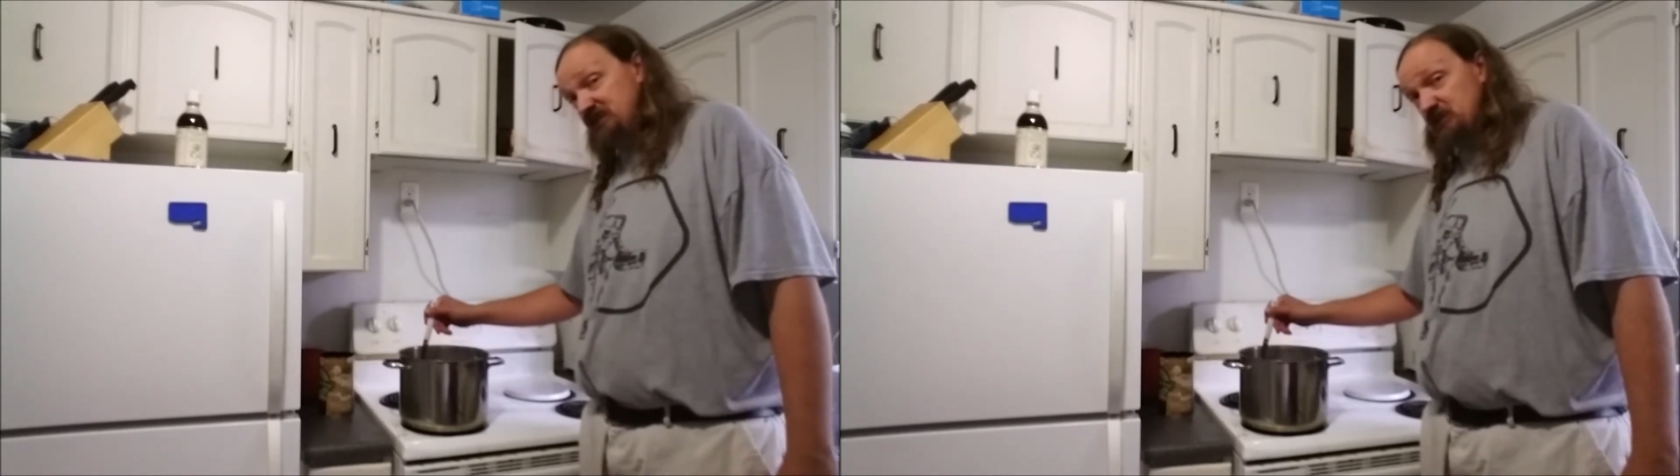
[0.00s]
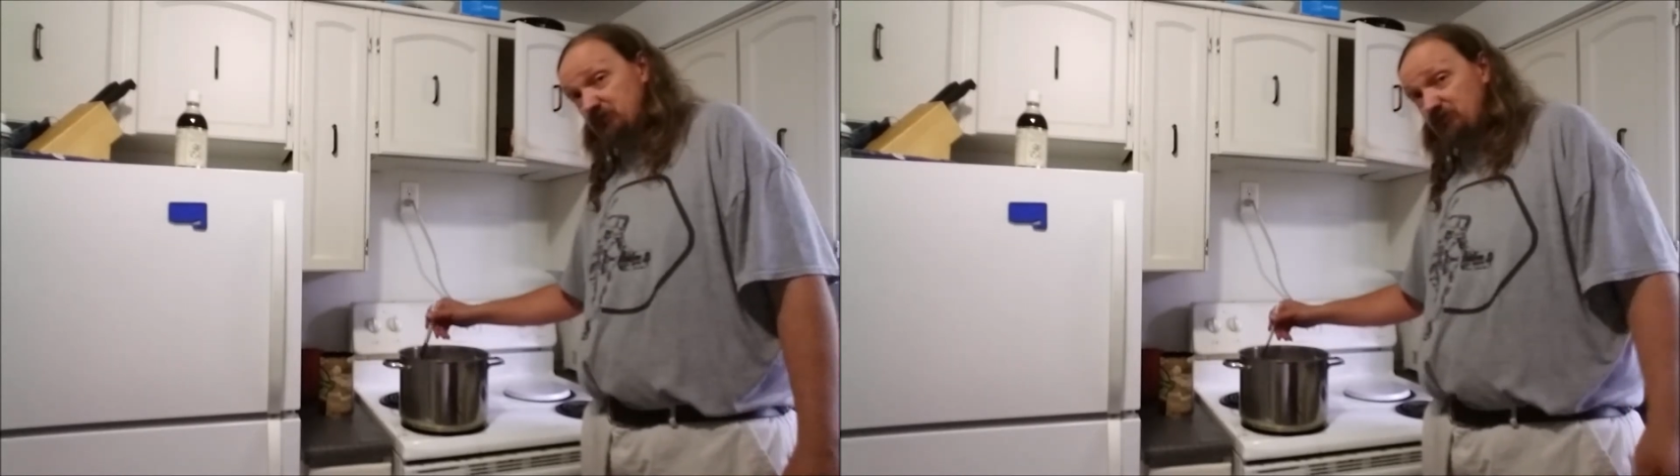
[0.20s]
a
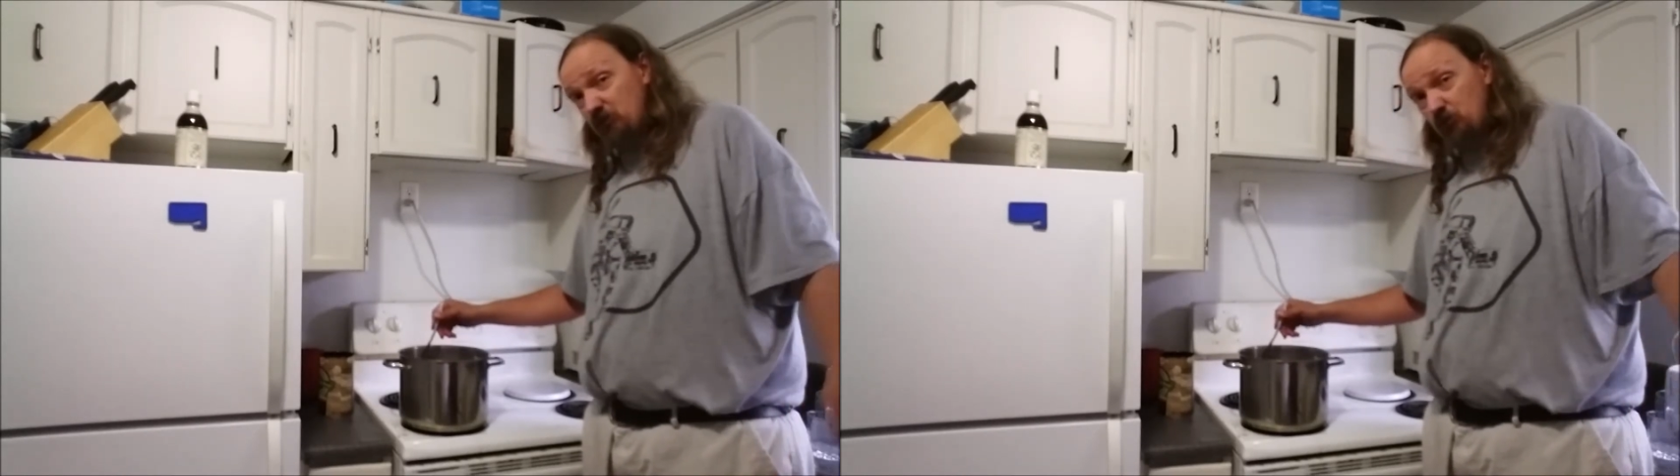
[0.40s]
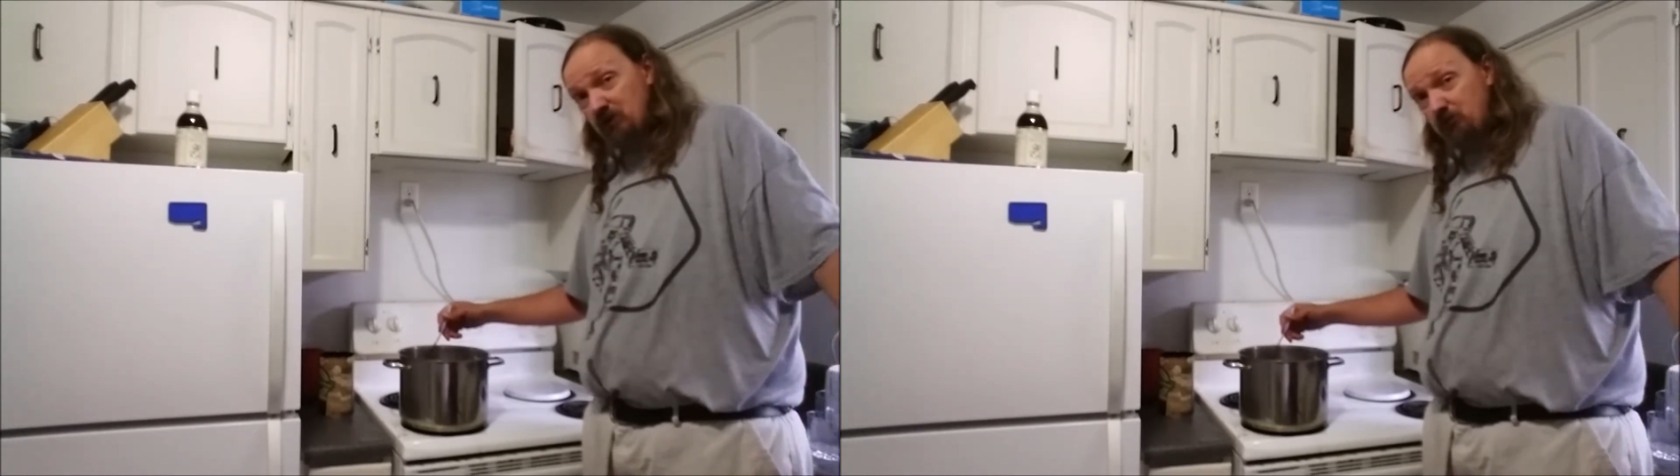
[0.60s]
little bit of
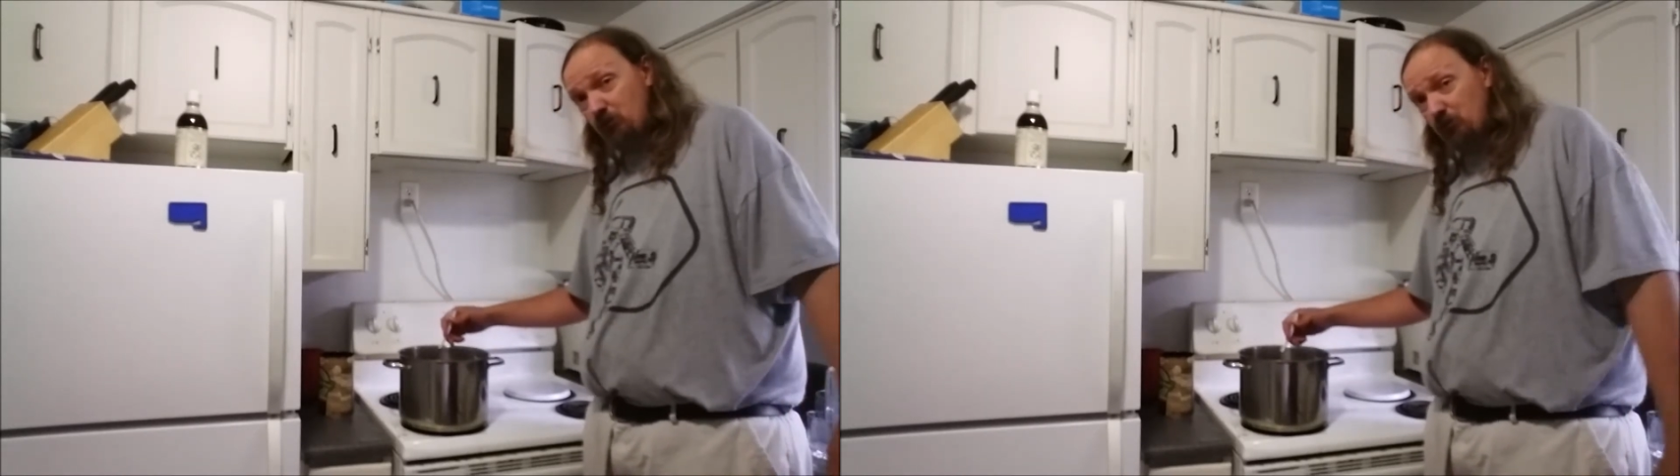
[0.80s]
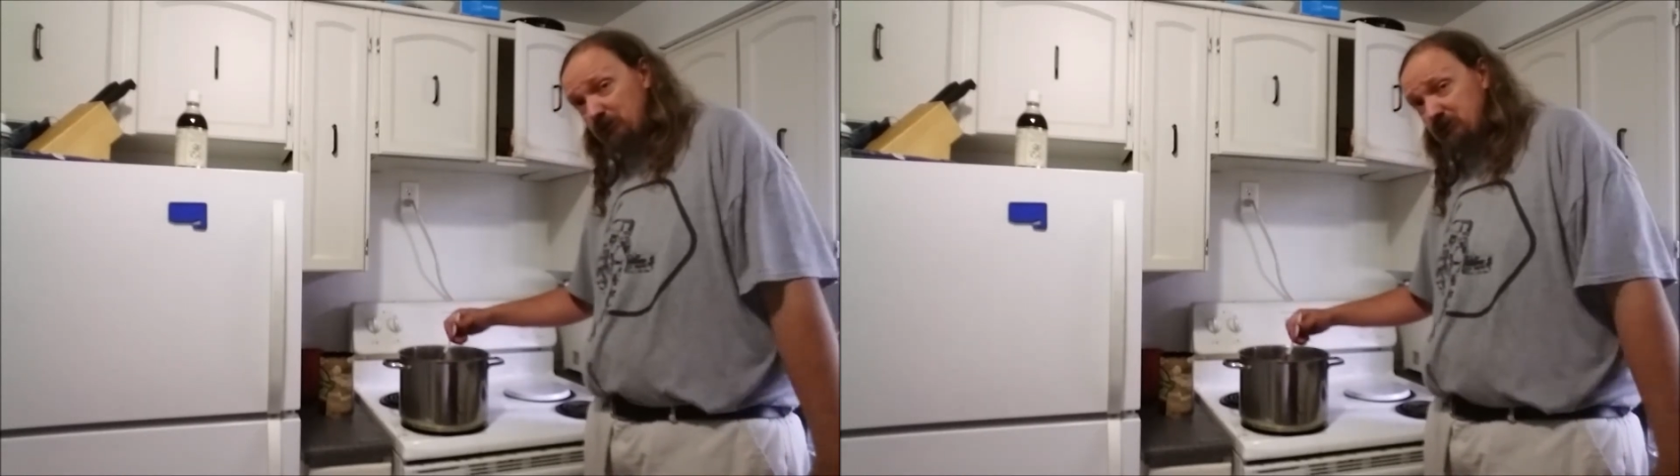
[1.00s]
foam when I
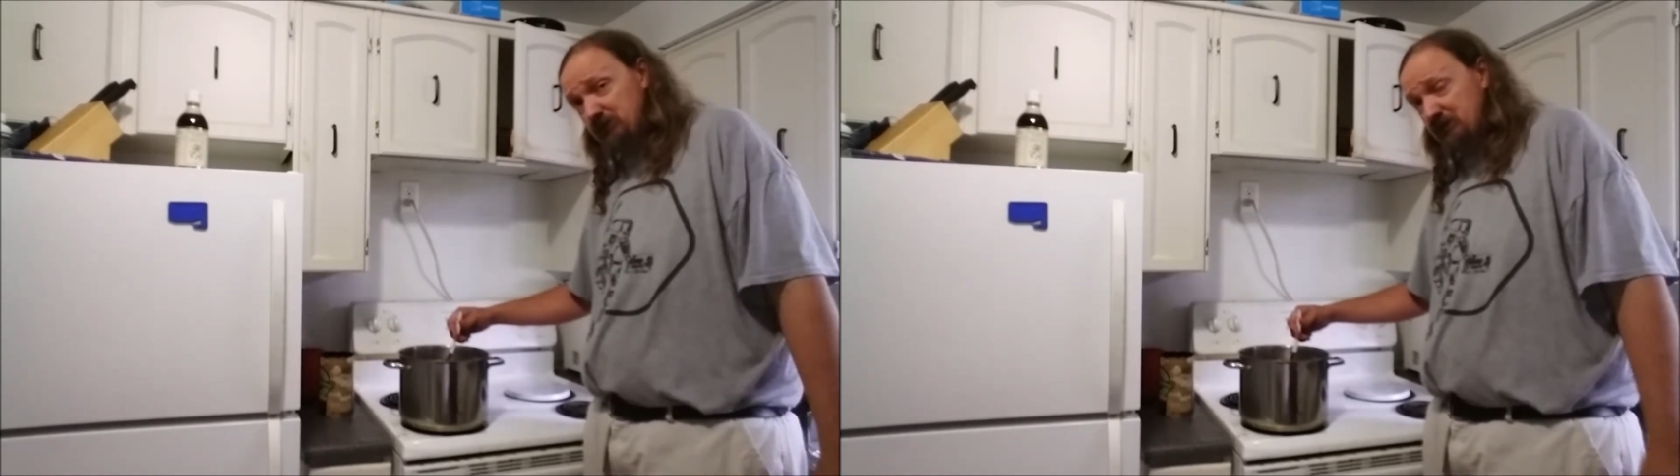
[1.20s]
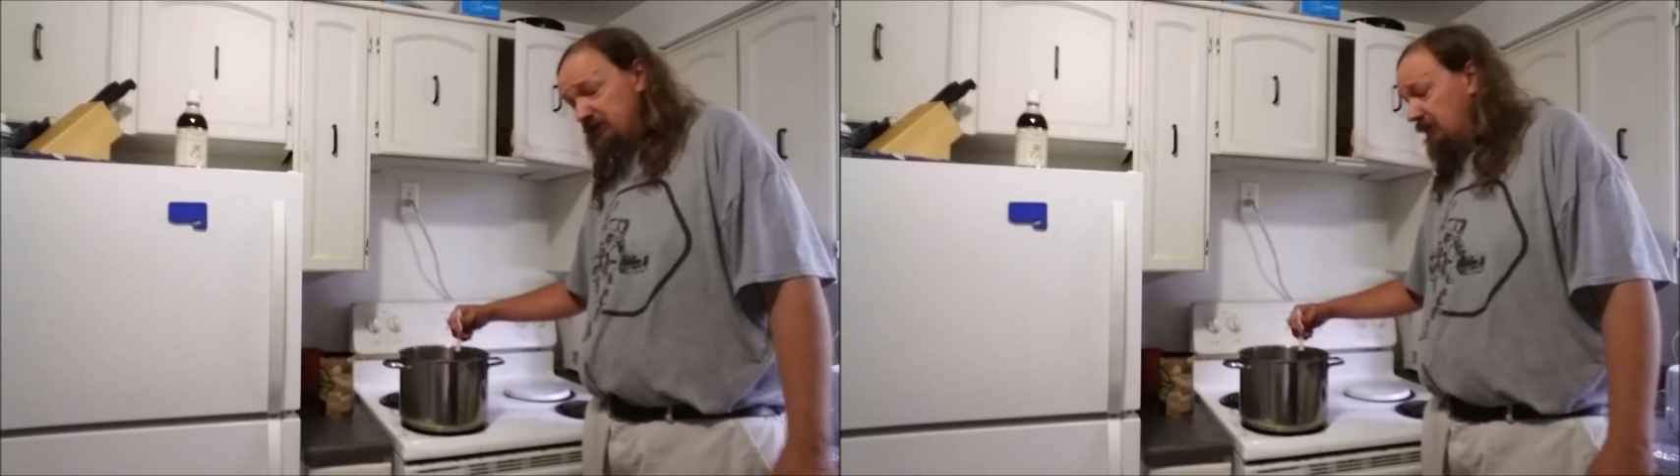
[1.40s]
pour it into
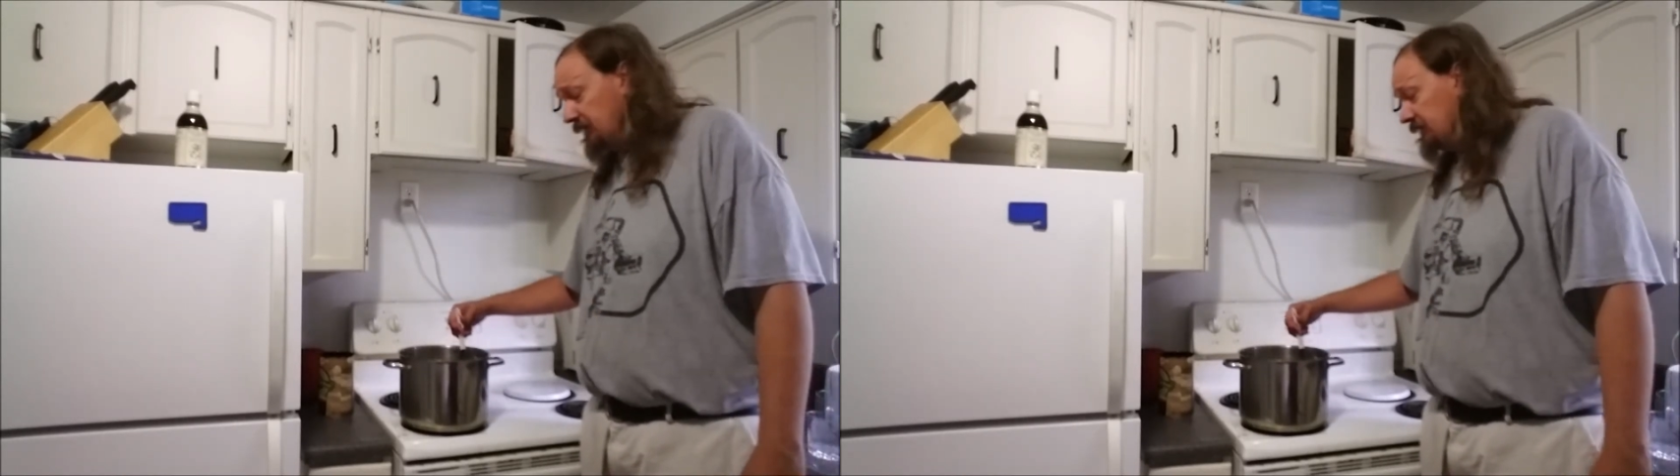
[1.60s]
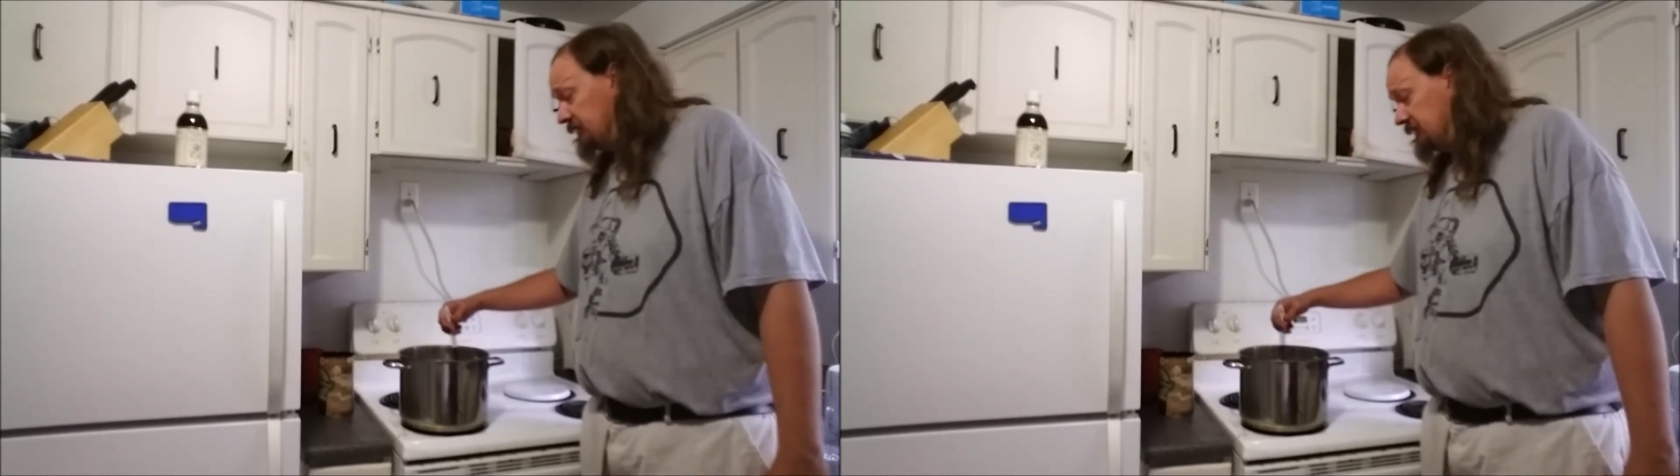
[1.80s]
the